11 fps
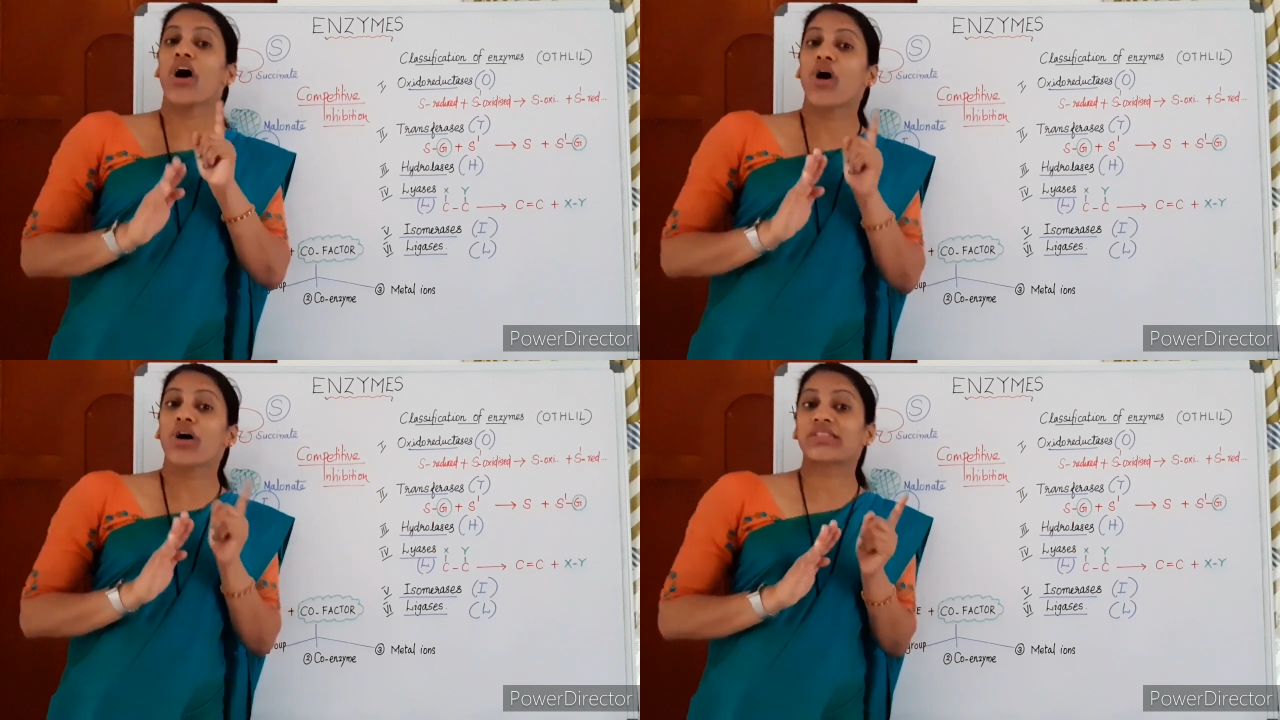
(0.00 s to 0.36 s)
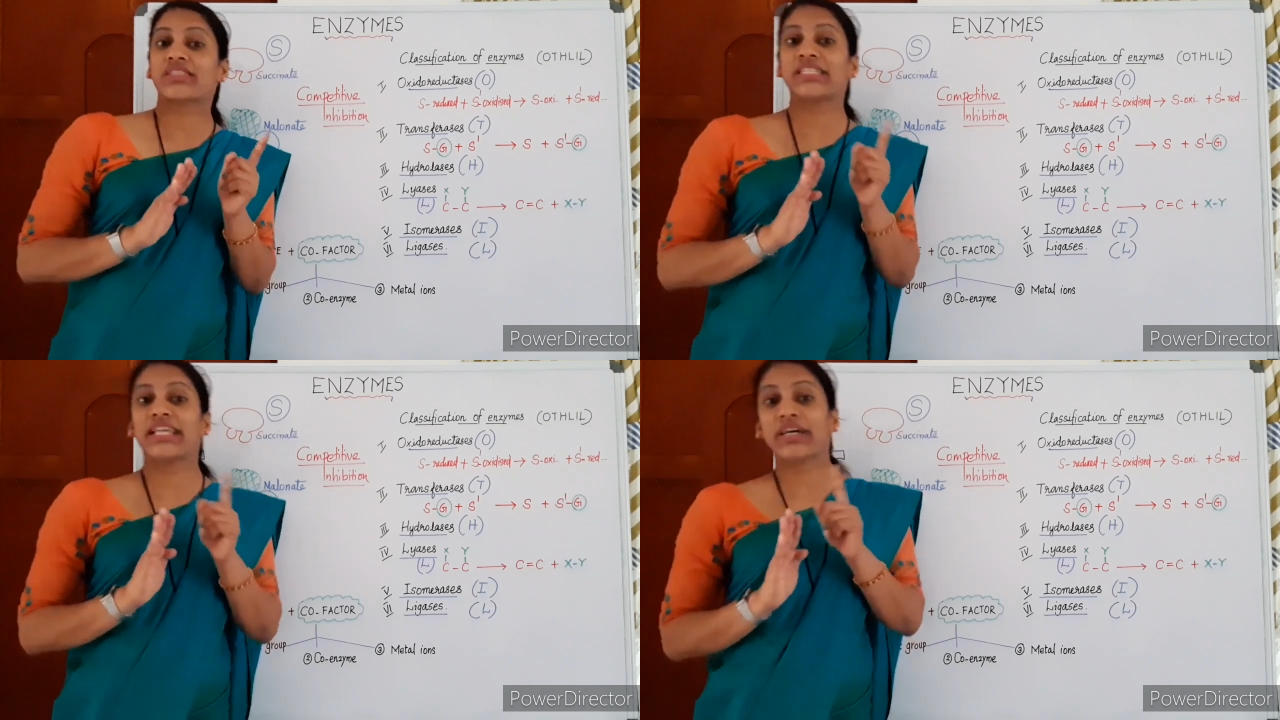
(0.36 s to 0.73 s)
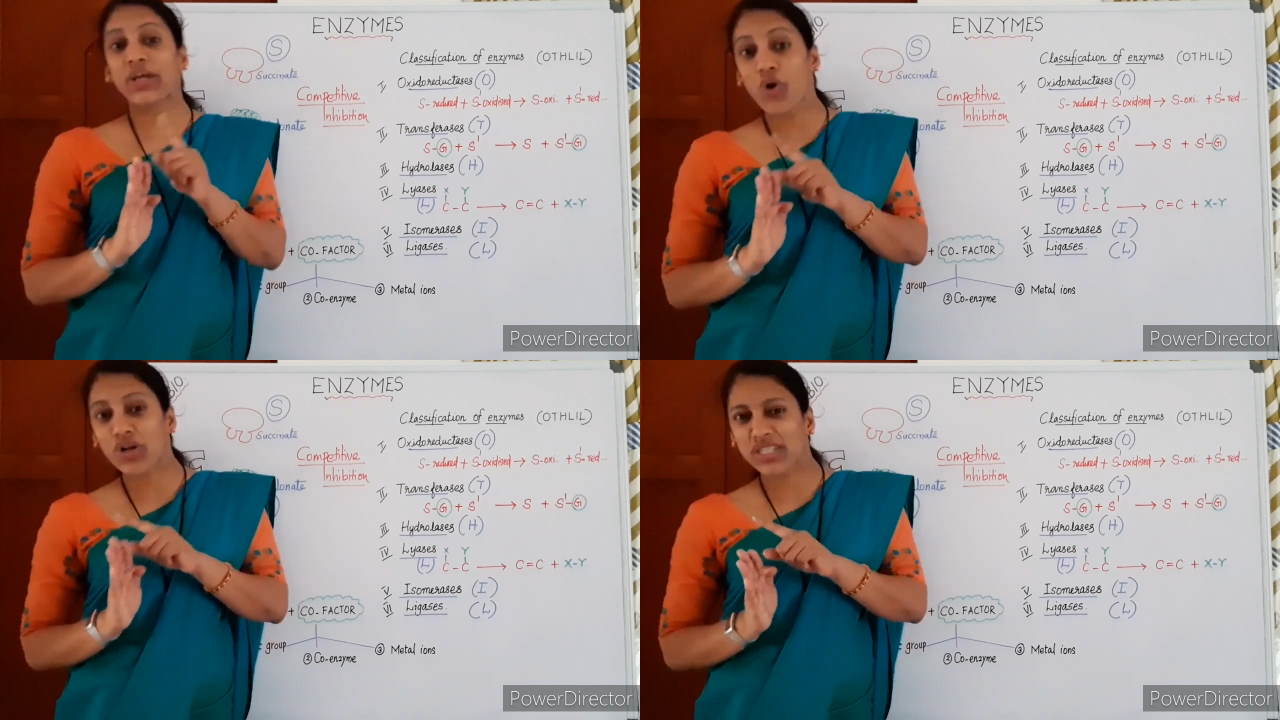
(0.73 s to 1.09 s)

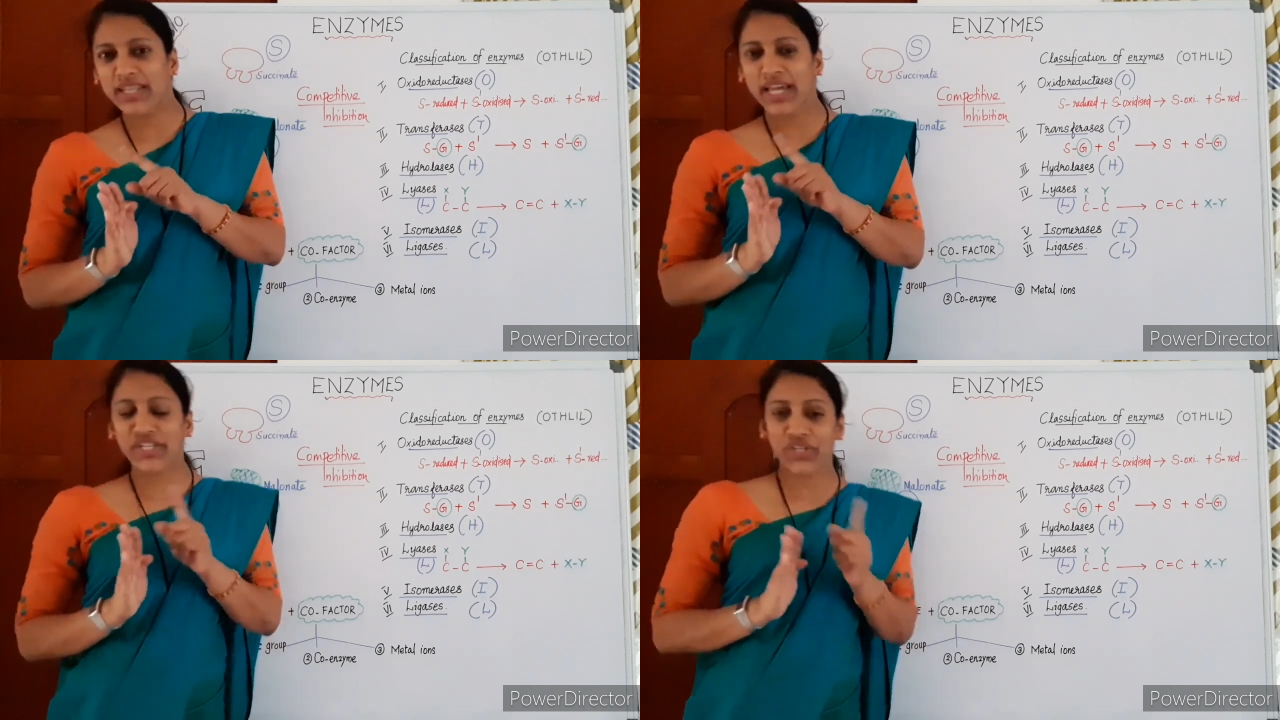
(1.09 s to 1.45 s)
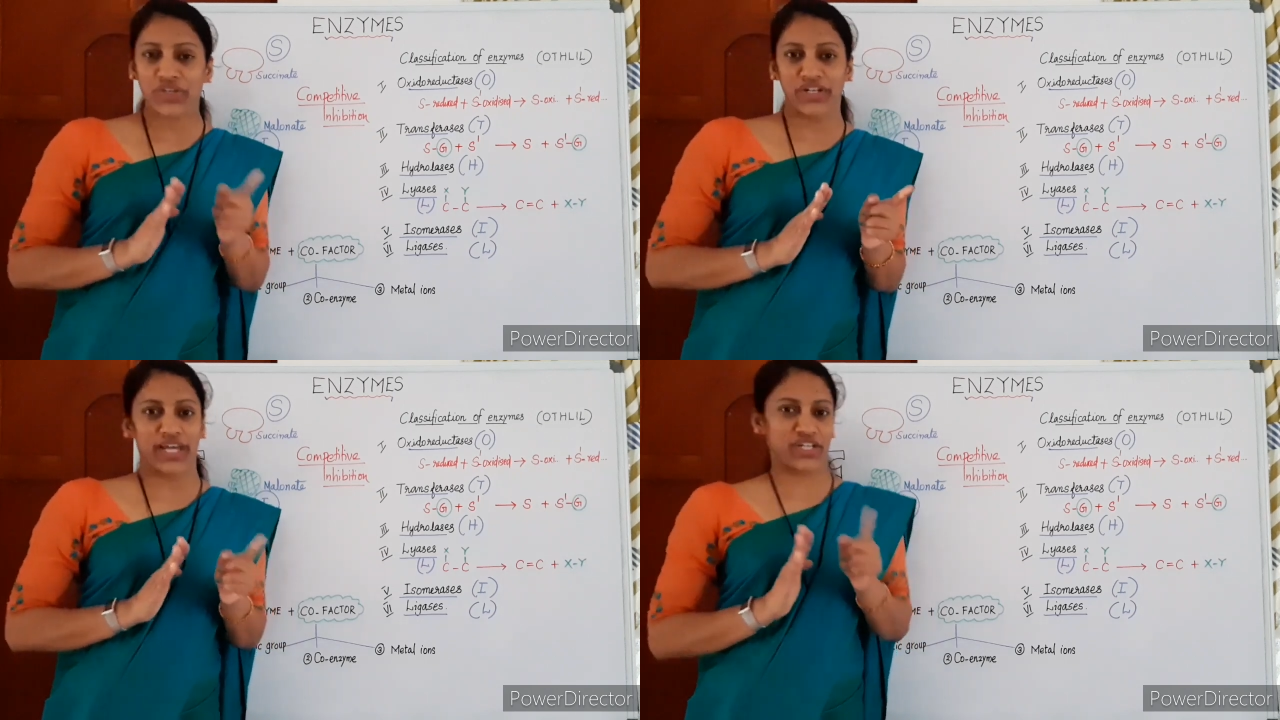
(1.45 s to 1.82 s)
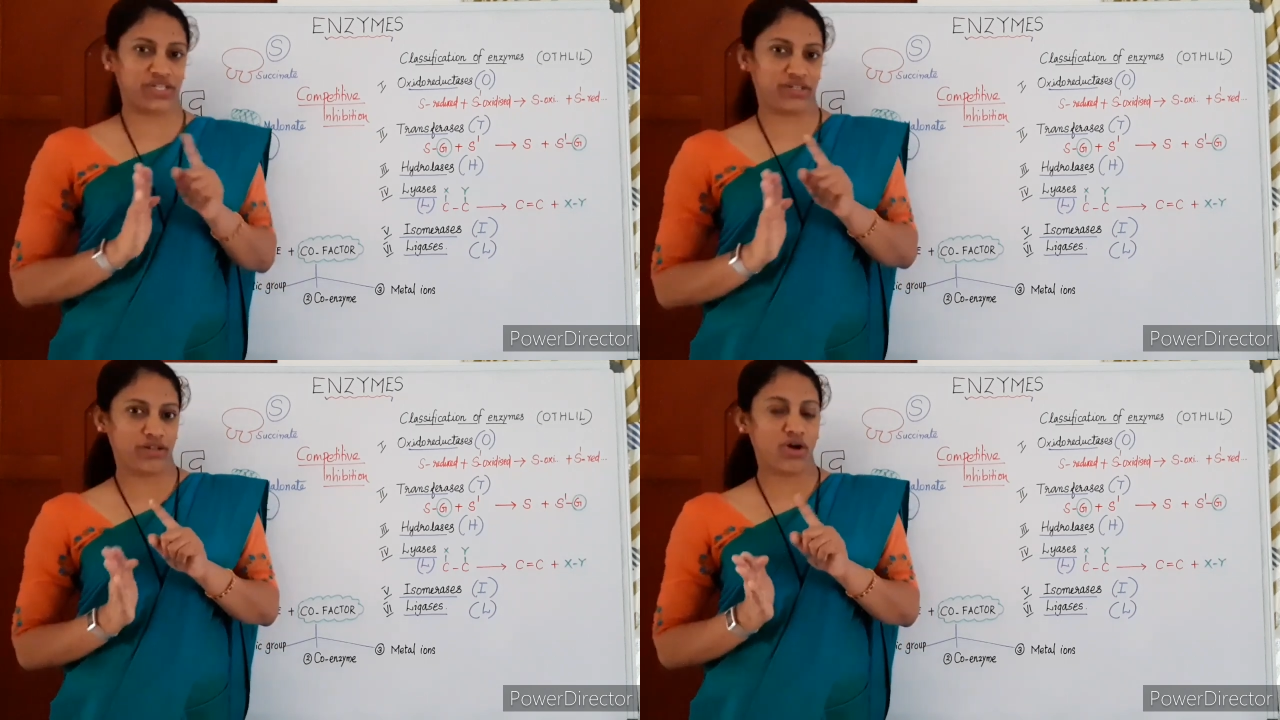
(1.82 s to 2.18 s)
oxidation reduction,